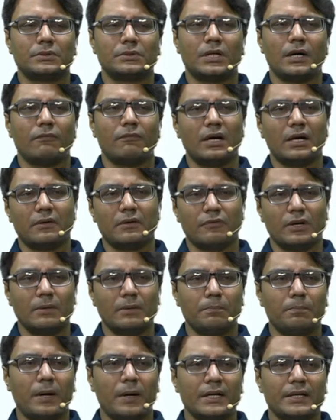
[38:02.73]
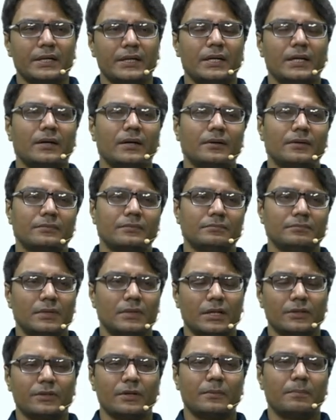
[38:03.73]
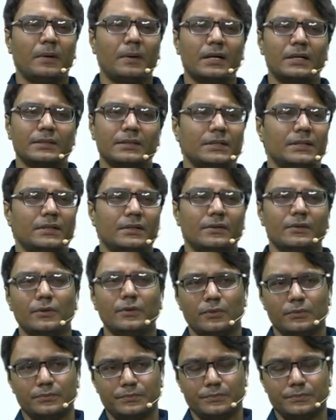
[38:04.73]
cover one part here, another part there. No.